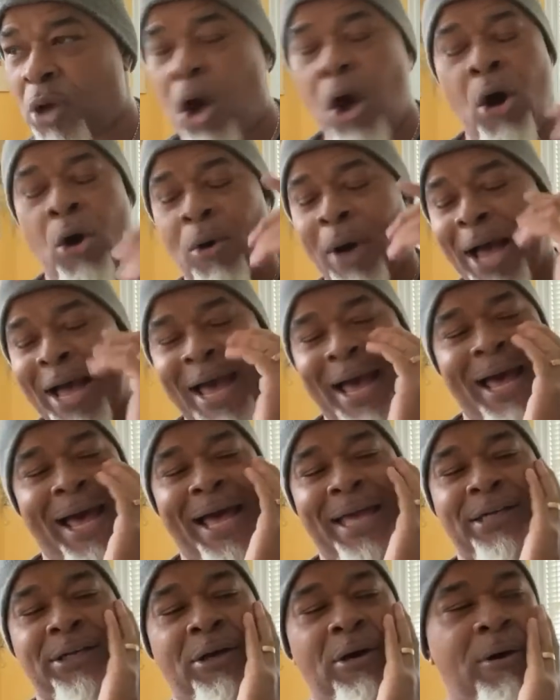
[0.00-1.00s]
Oh, I got
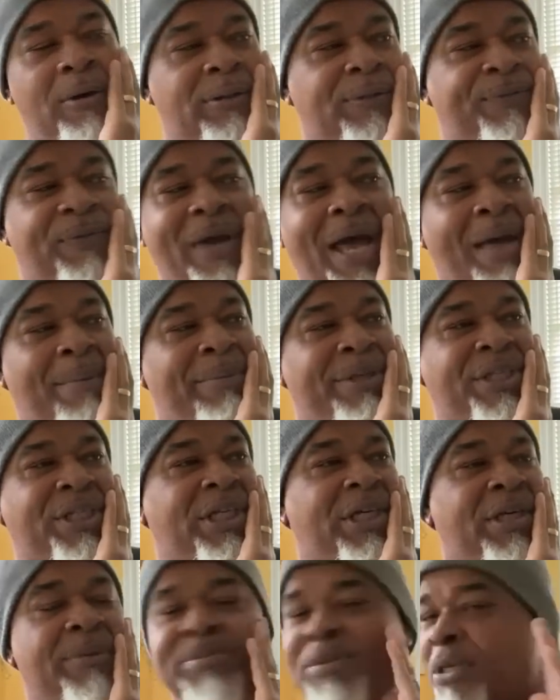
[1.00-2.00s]
hot dogs, forgot my
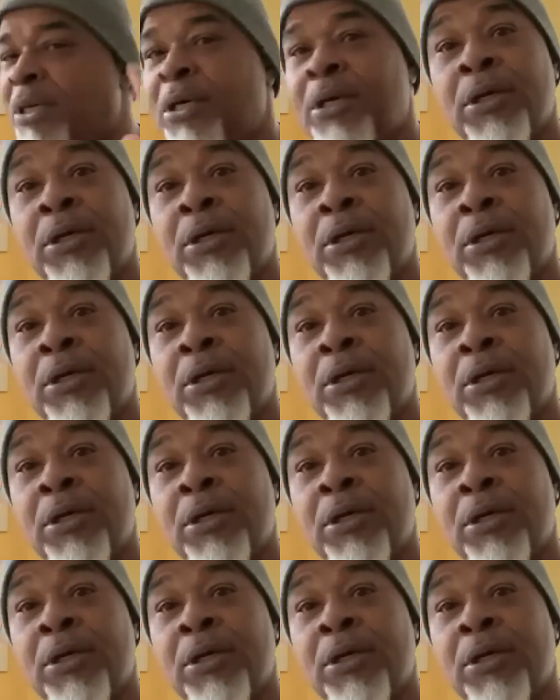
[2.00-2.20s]
chips.